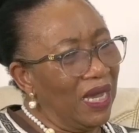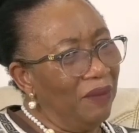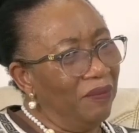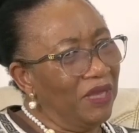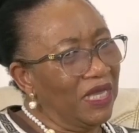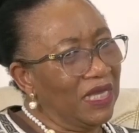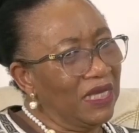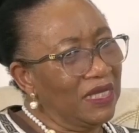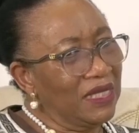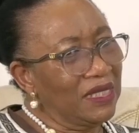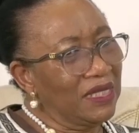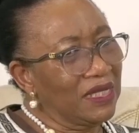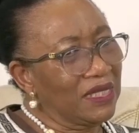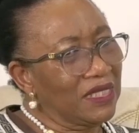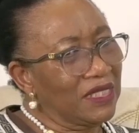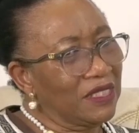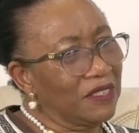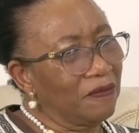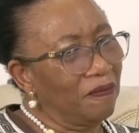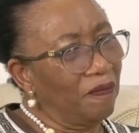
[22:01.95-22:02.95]

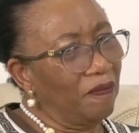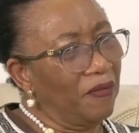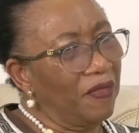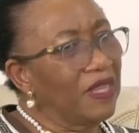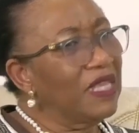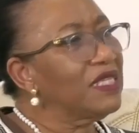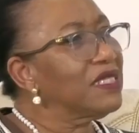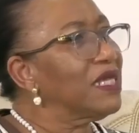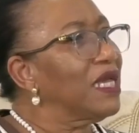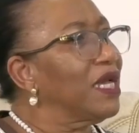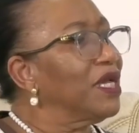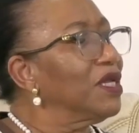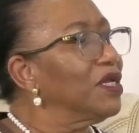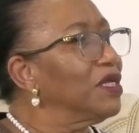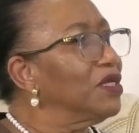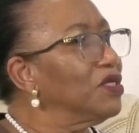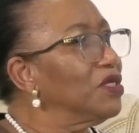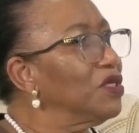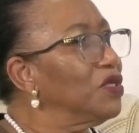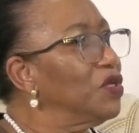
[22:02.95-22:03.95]
Because these are
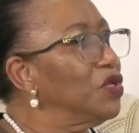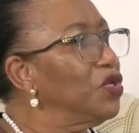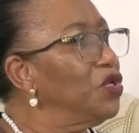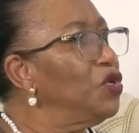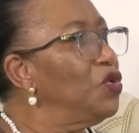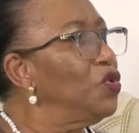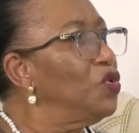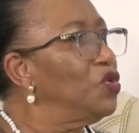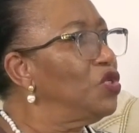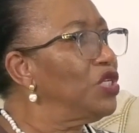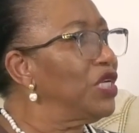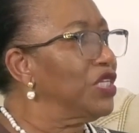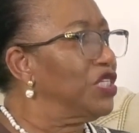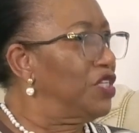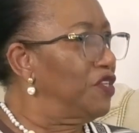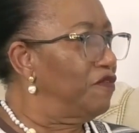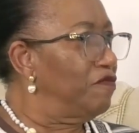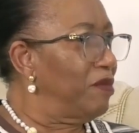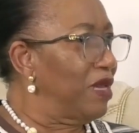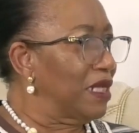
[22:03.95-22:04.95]
huge
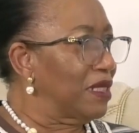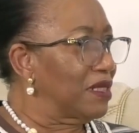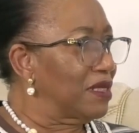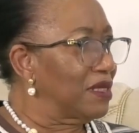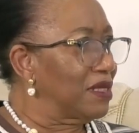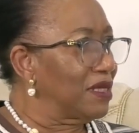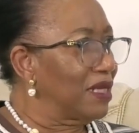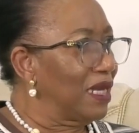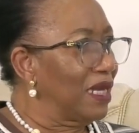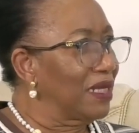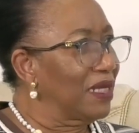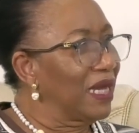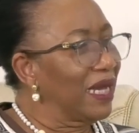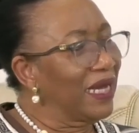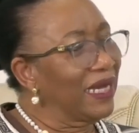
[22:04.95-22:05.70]
achievements. And